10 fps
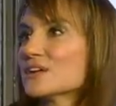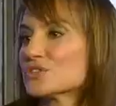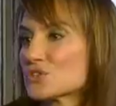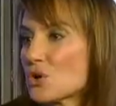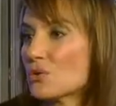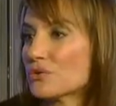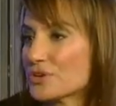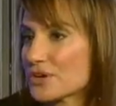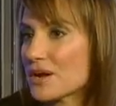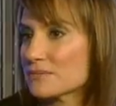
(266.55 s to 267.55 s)
So there
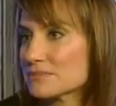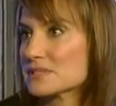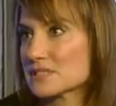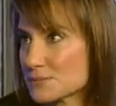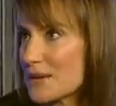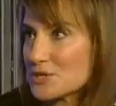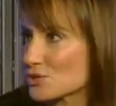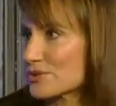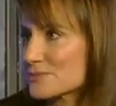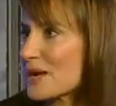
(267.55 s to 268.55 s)
comes special
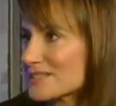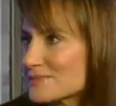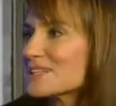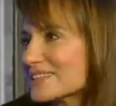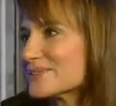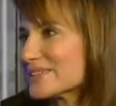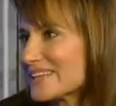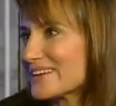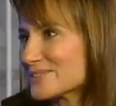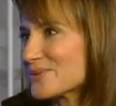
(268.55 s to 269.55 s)
responsibility with
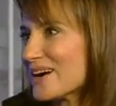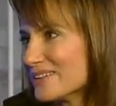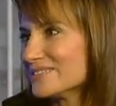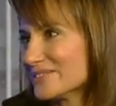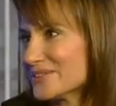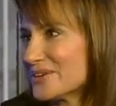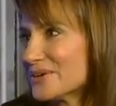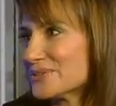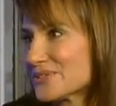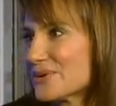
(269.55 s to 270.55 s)
that as well.
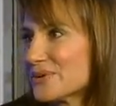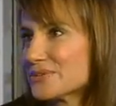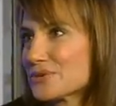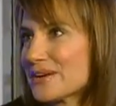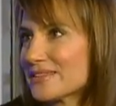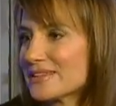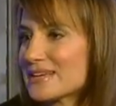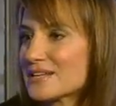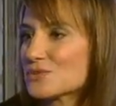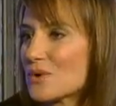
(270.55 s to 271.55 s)
So I think
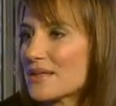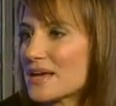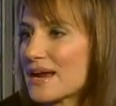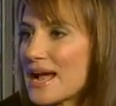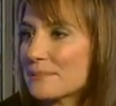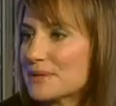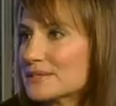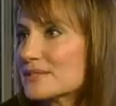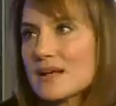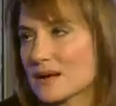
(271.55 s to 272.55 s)
that's why that happens.
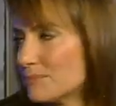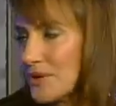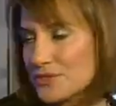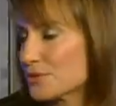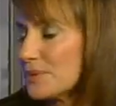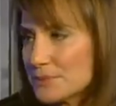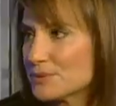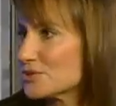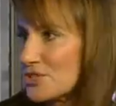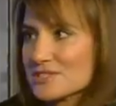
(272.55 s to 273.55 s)
But they're people
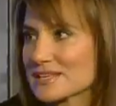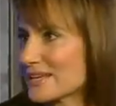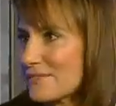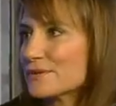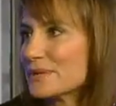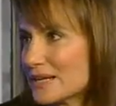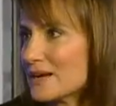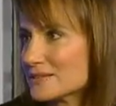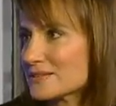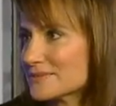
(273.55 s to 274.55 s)
just like everybody else.